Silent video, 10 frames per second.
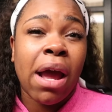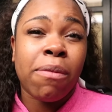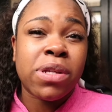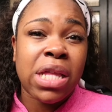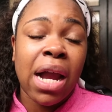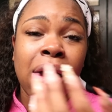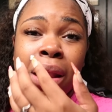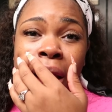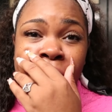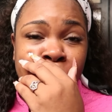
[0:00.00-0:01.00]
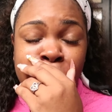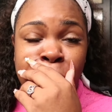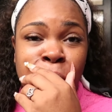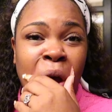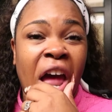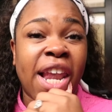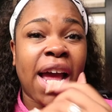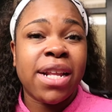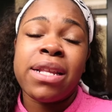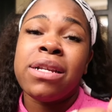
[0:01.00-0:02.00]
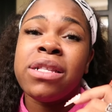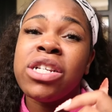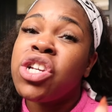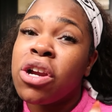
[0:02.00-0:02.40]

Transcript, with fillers: That was like a lot of food. I like the